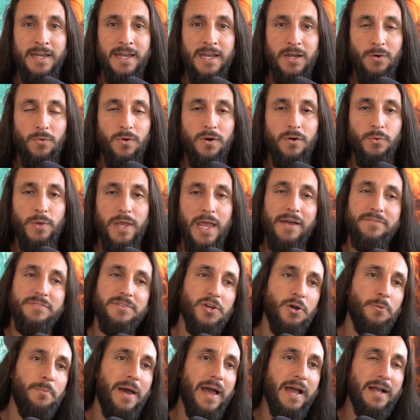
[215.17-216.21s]
Well, we have to
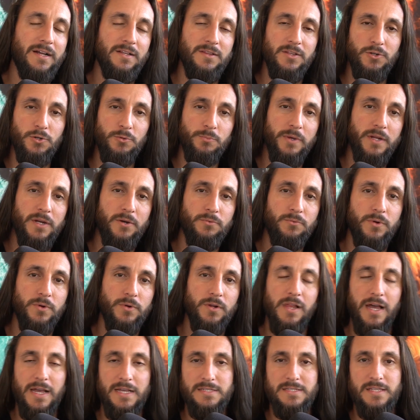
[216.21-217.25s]
go back a little bit and
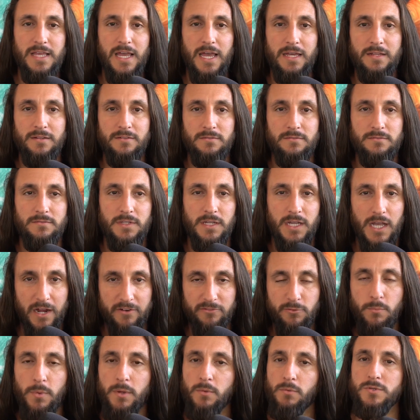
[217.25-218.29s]
realize that the
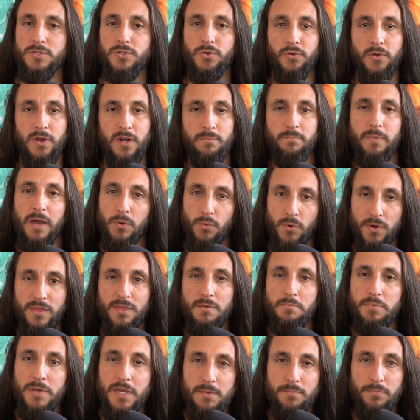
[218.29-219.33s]
government was created by we
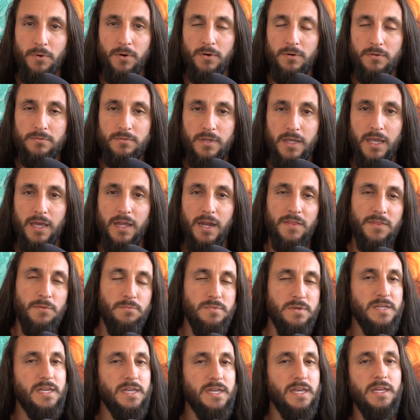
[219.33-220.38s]
the people. And at the
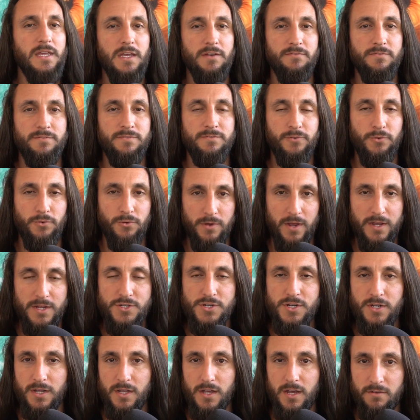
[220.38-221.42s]
beginning of
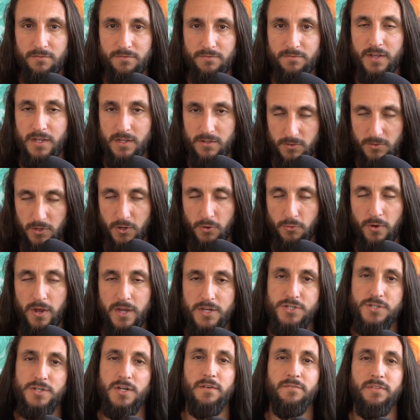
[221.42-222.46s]
creation of the
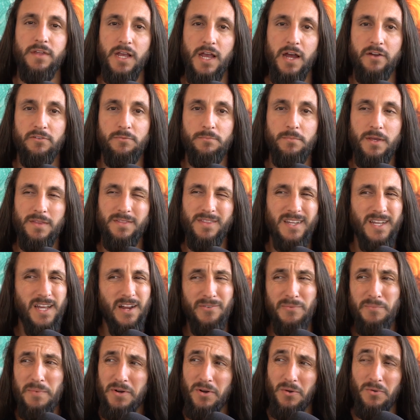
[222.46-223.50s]
creation of the
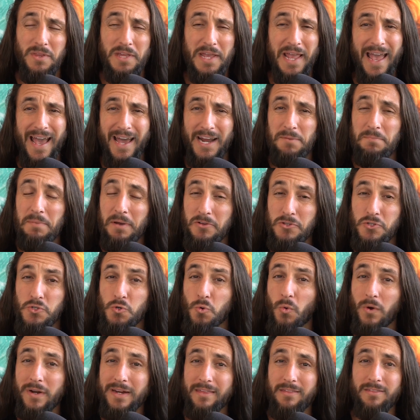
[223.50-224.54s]
government only had about
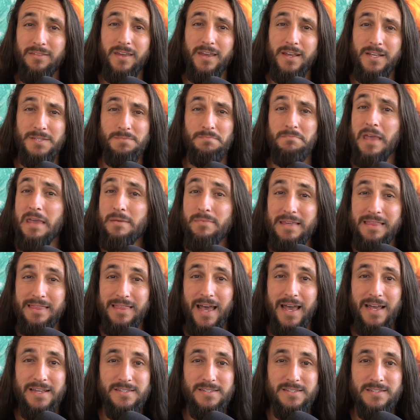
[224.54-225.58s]
20 things, maybe
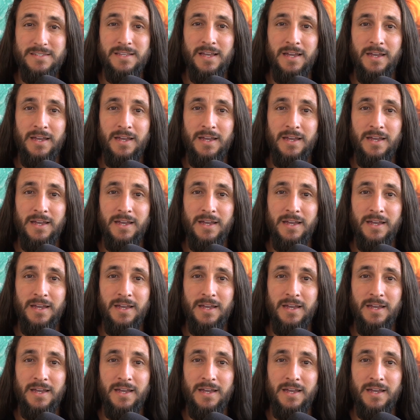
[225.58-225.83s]
less,